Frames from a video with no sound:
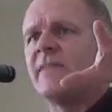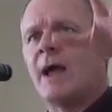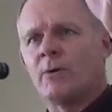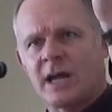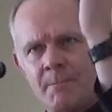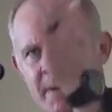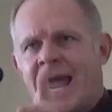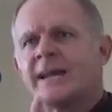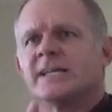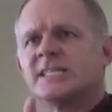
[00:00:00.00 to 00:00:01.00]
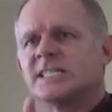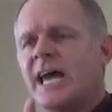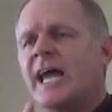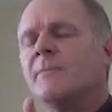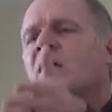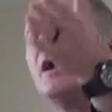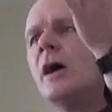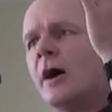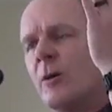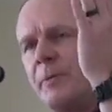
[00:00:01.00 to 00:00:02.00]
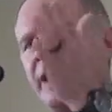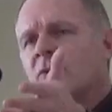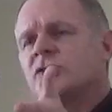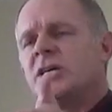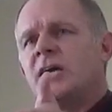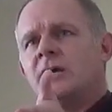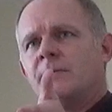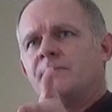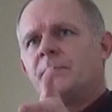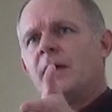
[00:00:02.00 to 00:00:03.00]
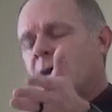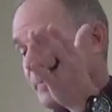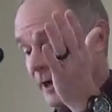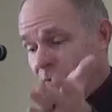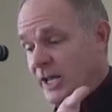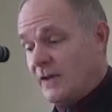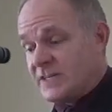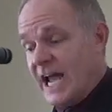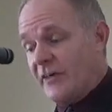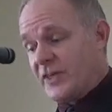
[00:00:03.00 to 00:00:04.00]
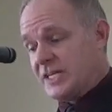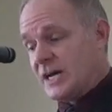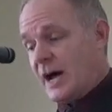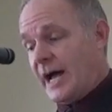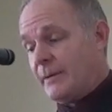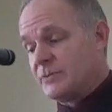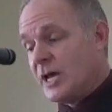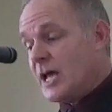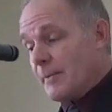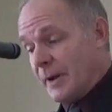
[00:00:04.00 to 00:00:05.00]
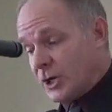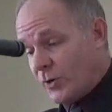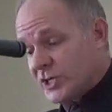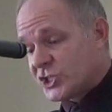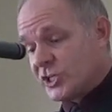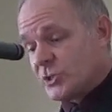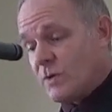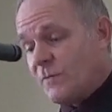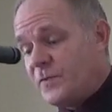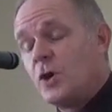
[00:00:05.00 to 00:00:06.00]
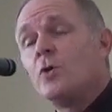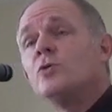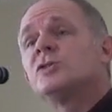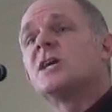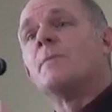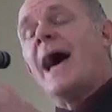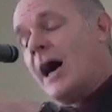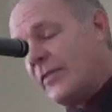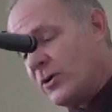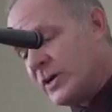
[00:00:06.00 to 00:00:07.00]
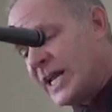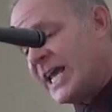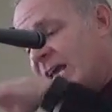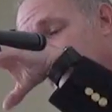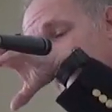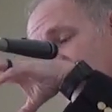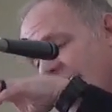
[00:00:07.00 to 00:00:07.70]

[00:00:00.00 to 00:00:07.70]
it. They were commanded to say it under penalty, penalty of death at times. But Christians refused to bow their knee